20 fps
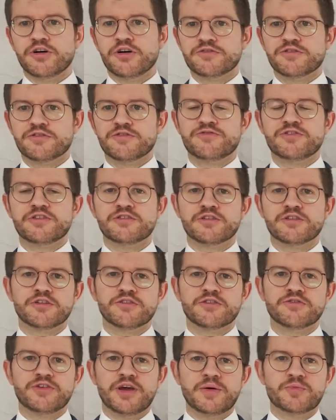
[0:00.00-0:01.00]
of the physical
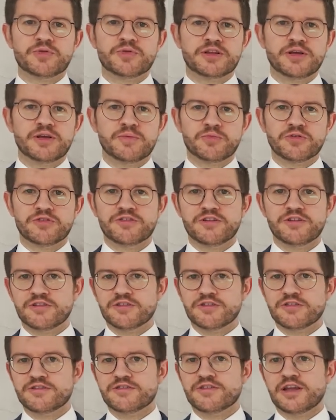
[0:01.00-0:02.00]
vapor
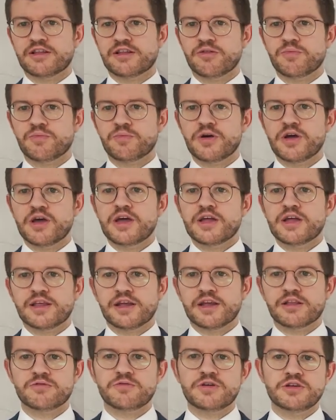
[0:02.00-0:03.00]
deposition setup
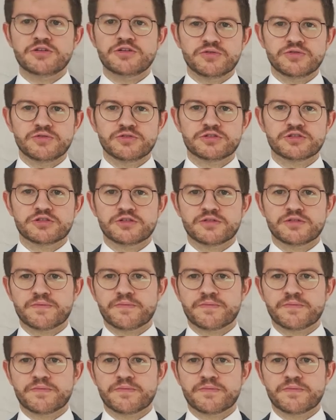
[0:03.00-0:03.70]
that we used.